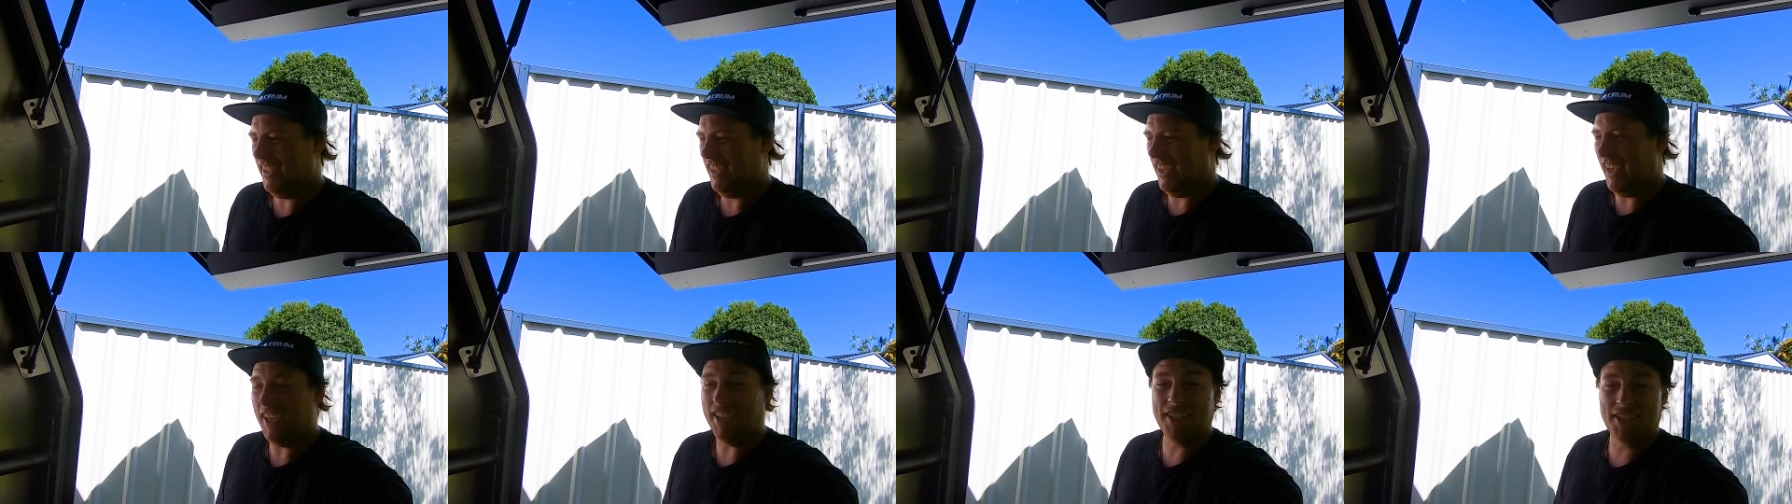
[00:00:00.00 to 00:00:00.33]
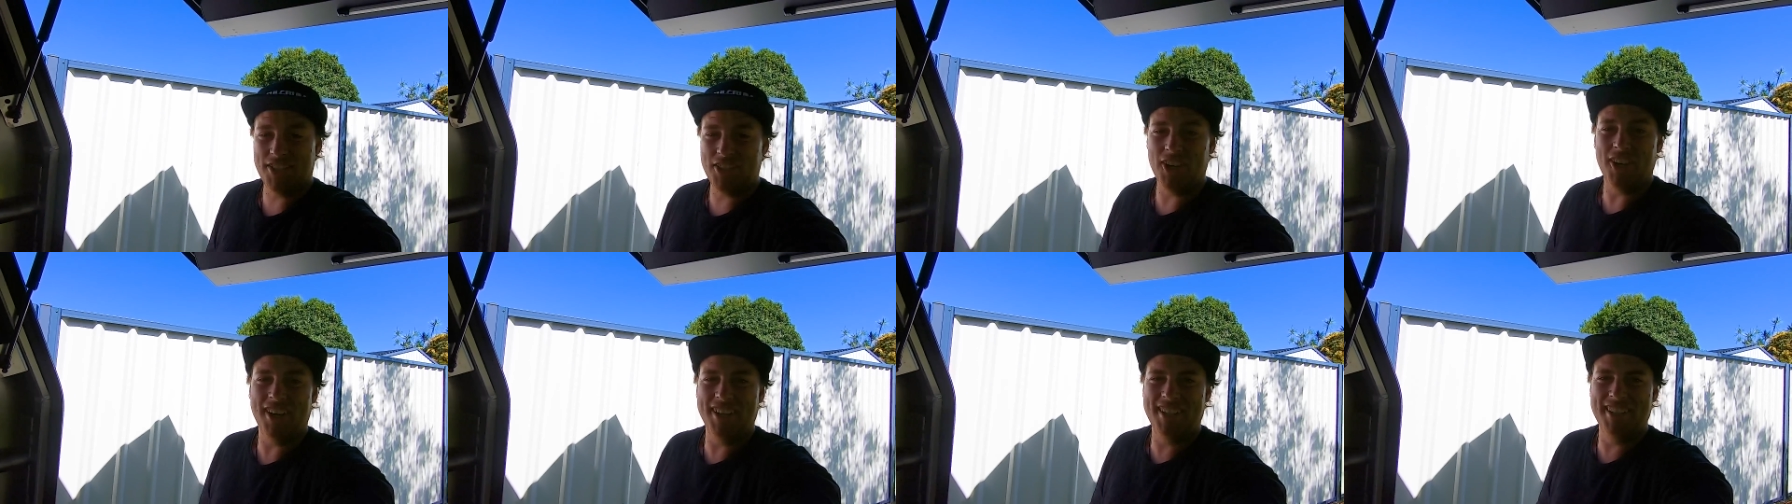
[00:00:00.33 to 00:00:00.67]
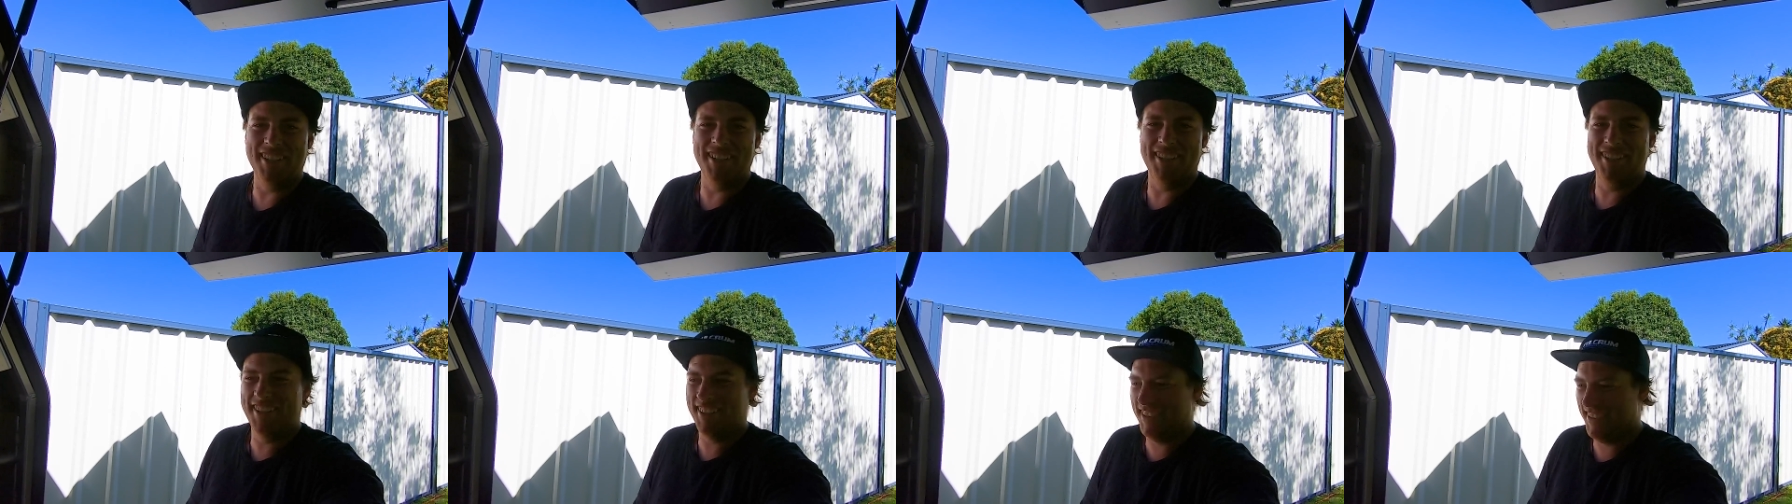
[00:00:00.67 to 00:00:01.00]

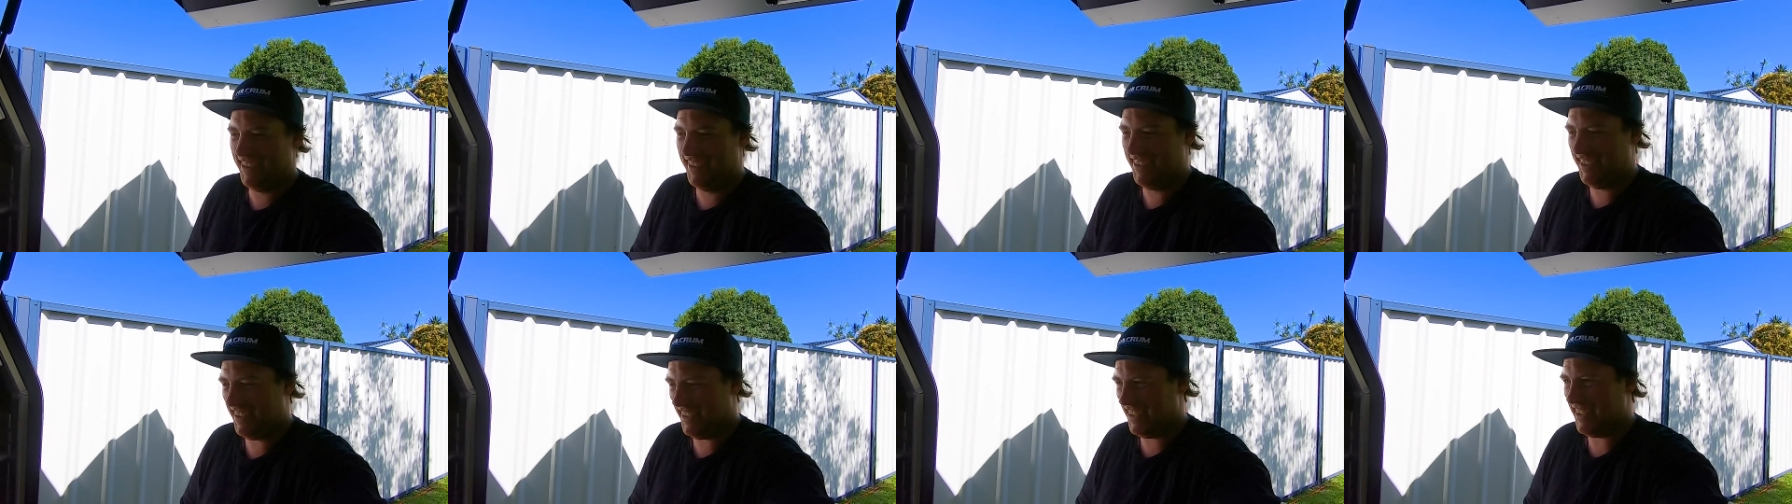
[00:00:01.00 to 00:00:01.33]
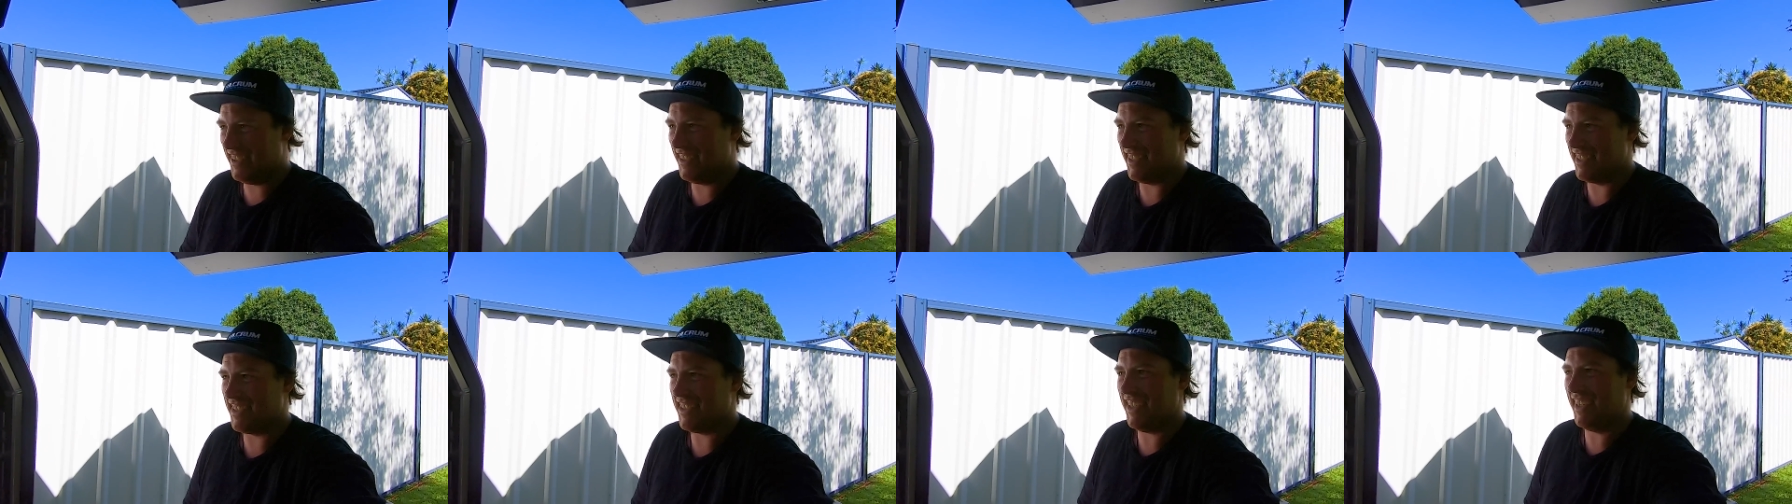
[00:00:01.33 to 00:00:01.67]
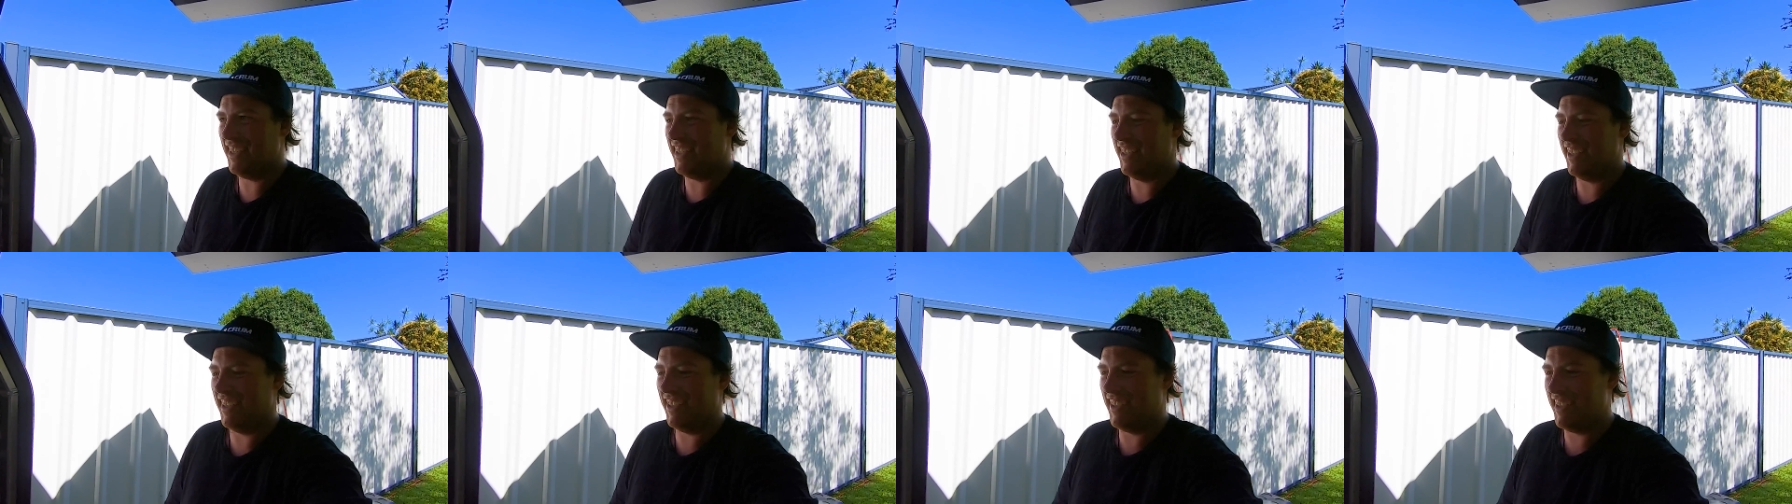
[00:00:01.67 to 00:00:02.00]
excited, to
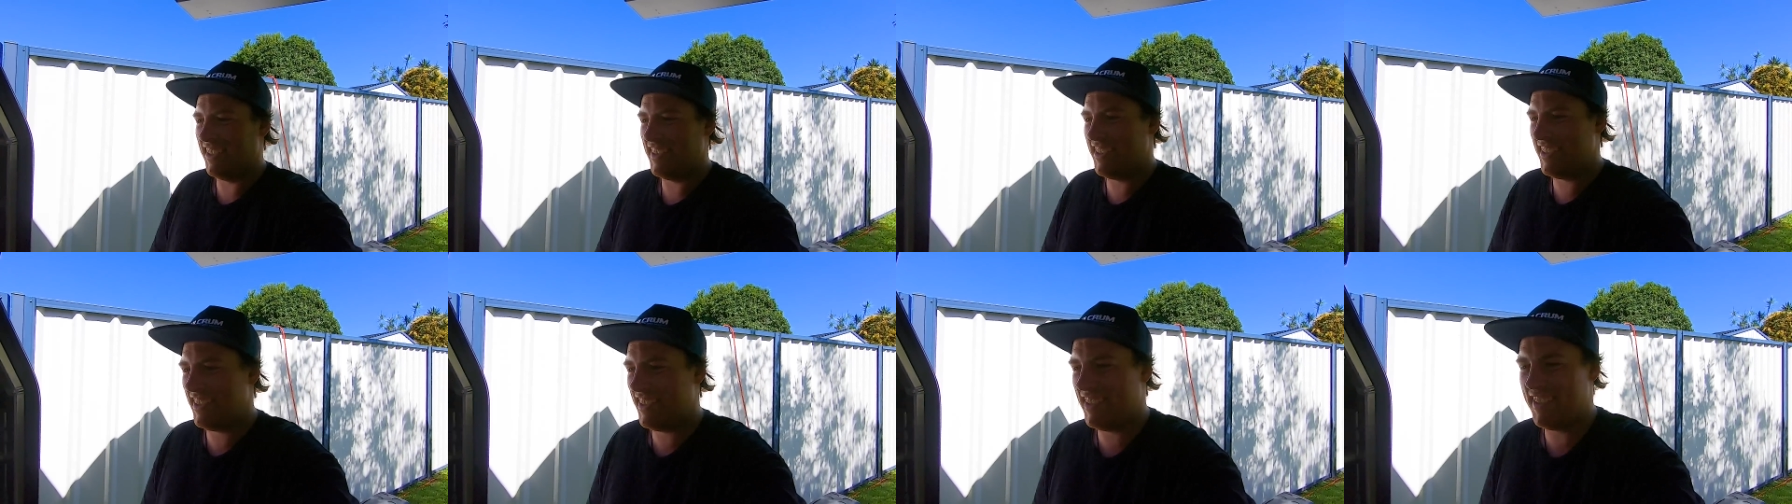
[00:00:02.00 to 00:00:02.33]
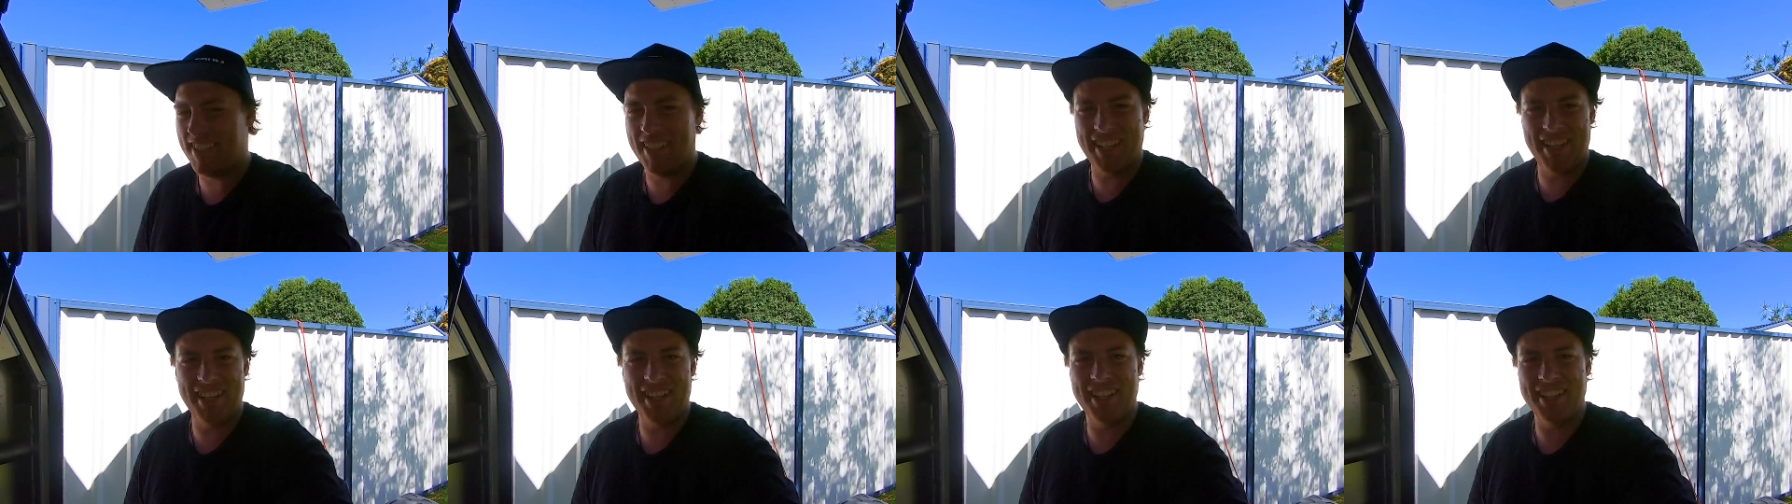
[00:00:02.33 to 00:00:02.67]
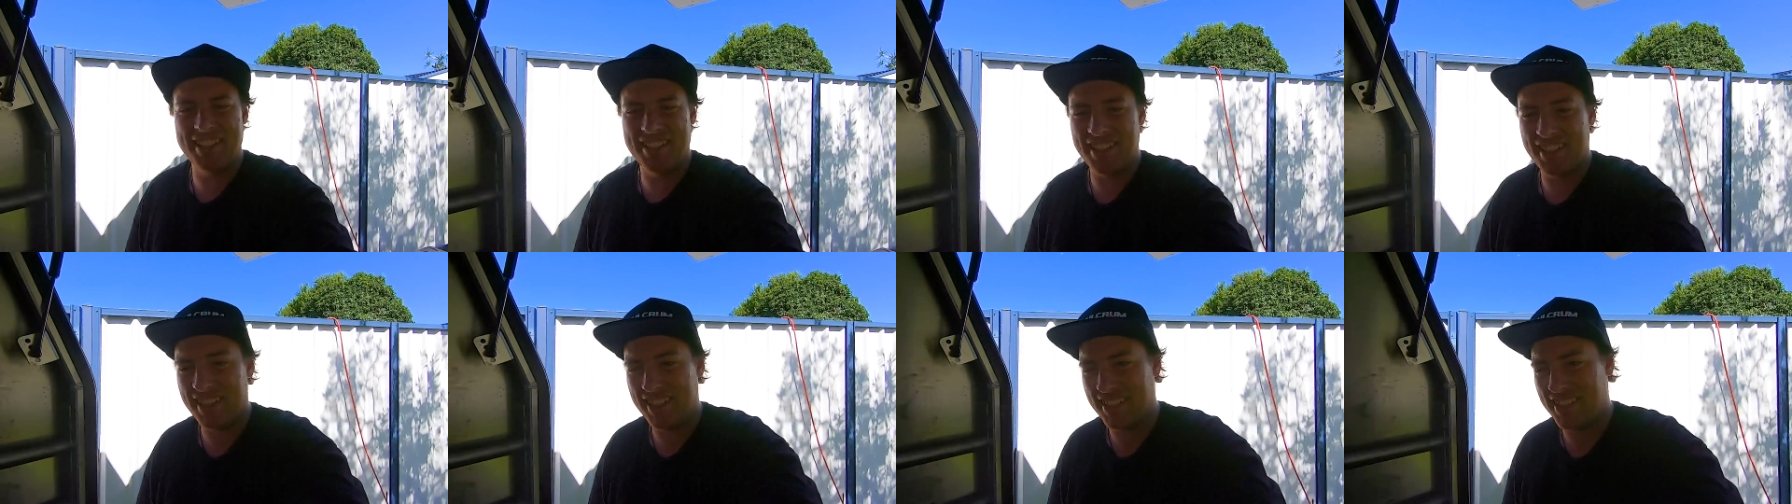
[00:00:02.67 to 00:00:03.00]
say the least, to get
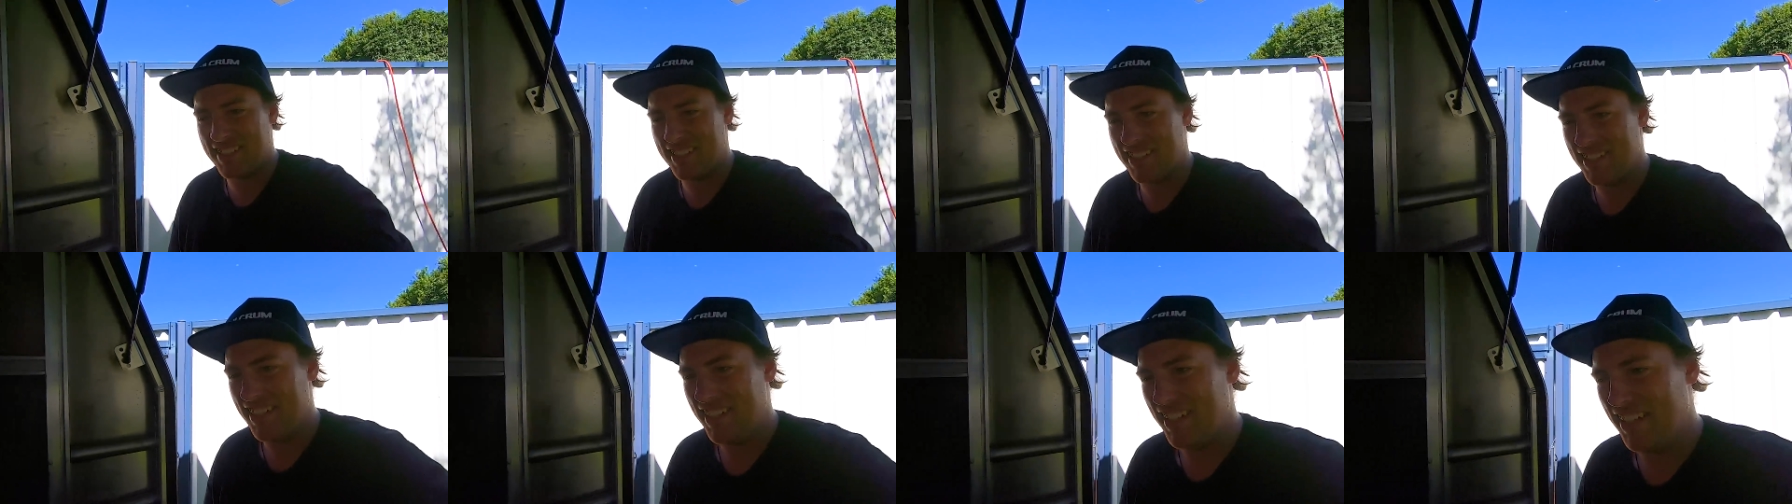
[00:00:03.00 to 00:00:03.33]
into this.